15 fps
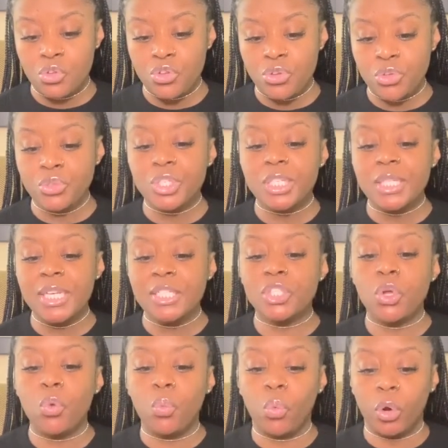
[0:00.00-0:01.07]
you just need
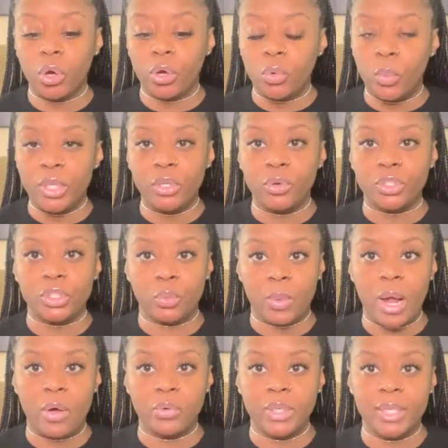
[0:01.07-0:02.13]
to work with your
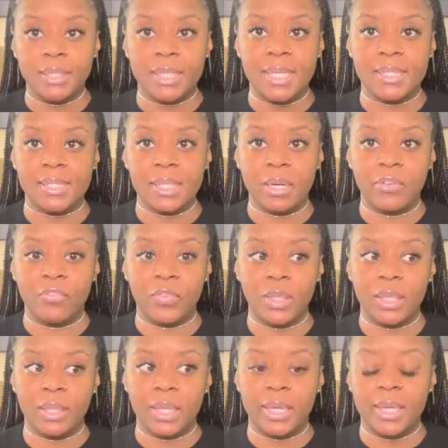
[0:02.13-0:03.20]
surroundings instead of
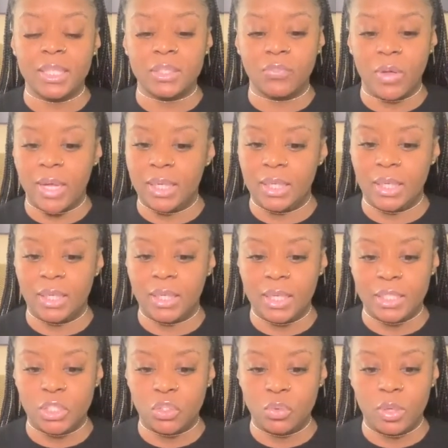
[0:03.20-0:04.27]
feeling like it's fighting
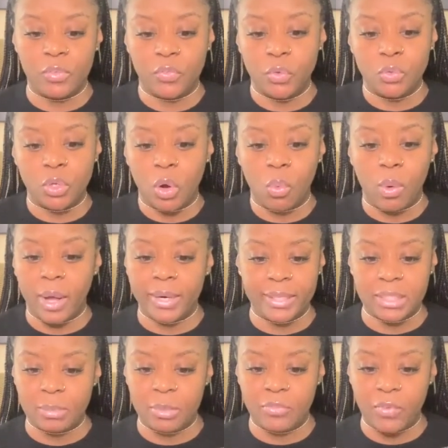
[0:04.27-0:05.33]
against you if you don't want it
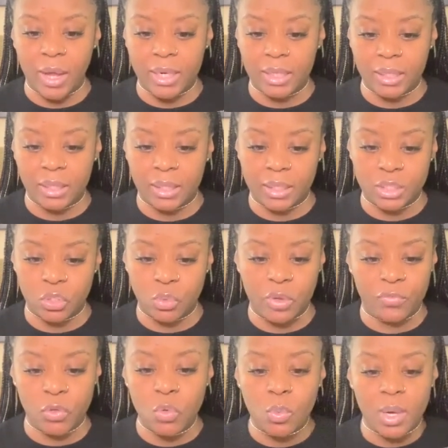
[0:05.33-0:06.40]
to be fighting against you.
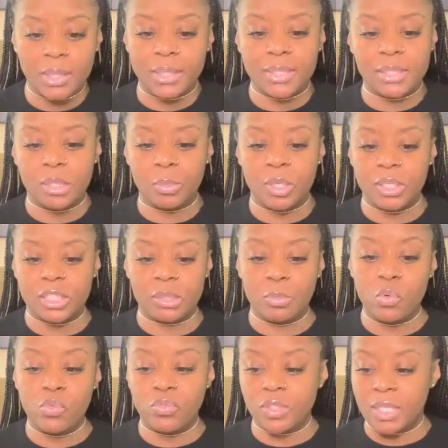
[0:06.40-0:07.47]
If you want this to be a
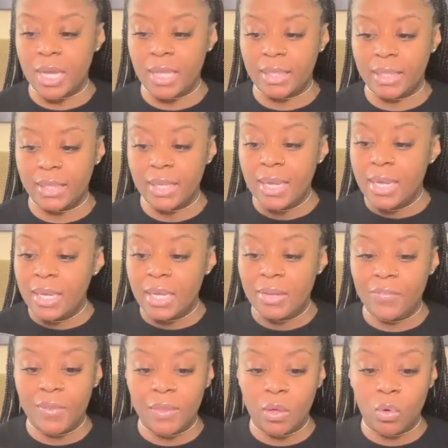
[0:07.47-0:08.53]
smooth sailing,
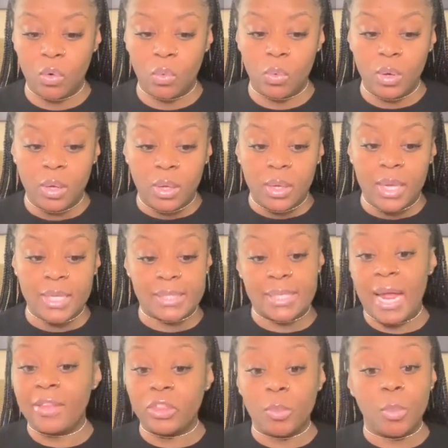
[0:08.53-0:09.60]
even though it's
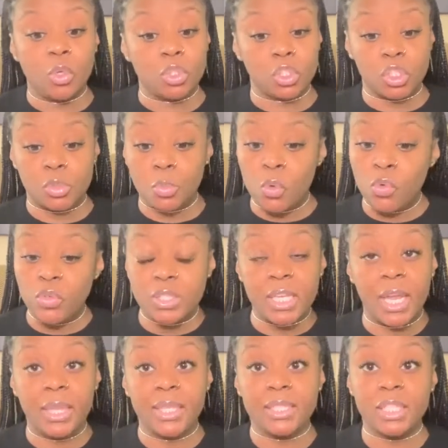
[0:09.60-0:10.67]
not the most smooth
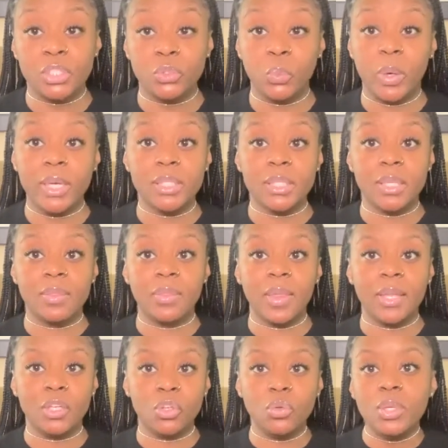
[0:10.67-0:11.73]
sailing situation,
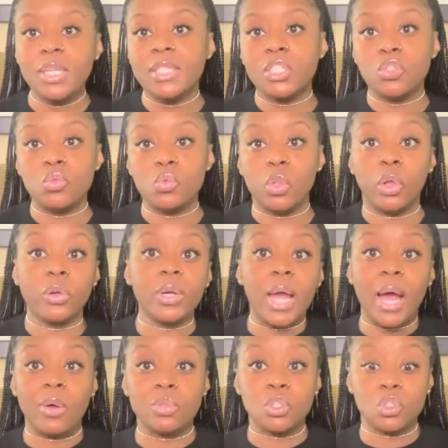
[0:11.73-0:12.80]
then you need to learn
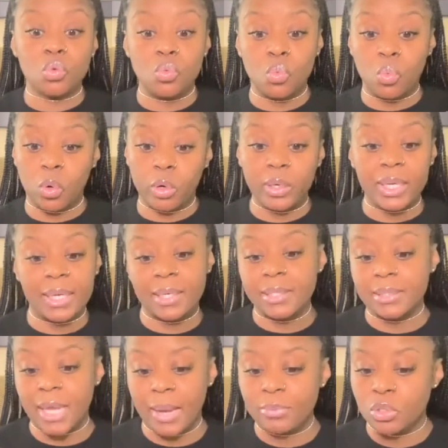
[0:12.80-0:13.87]
how to work and
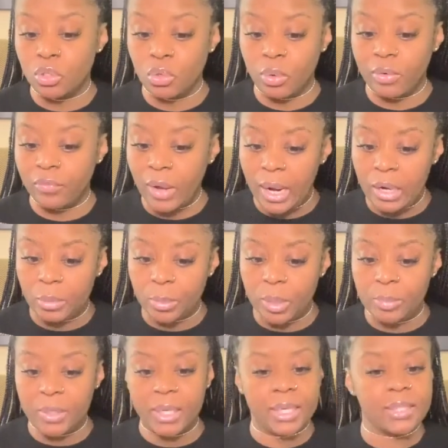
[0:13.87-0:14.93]
adapt to your environment,
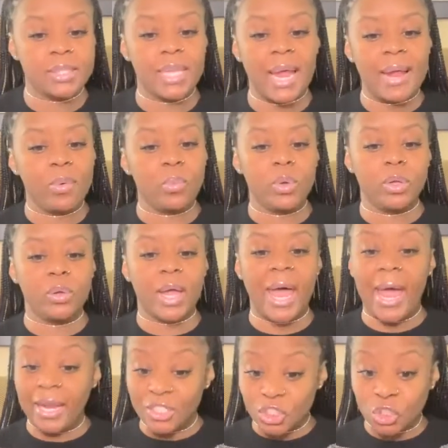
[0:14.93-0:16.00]
because that will
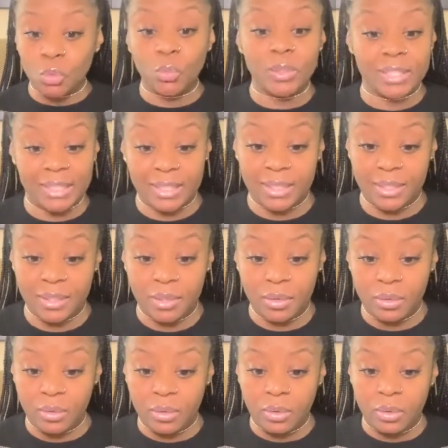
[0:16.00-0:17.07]
actually
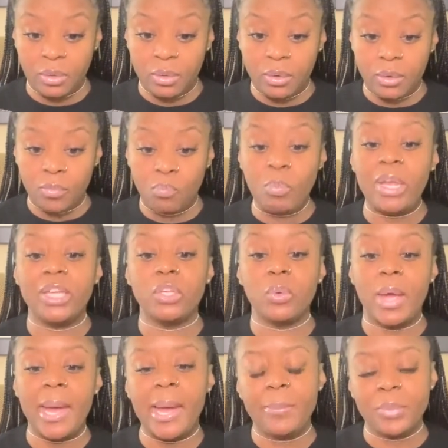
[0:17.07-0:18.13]
make you
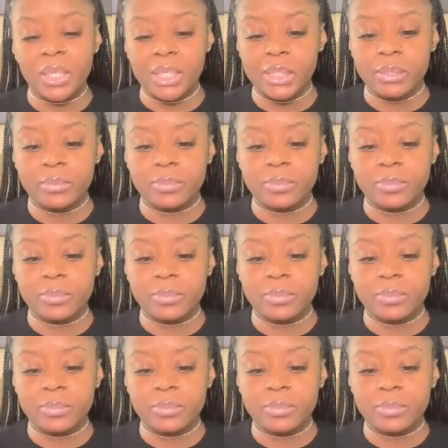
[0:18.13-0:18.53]
happy.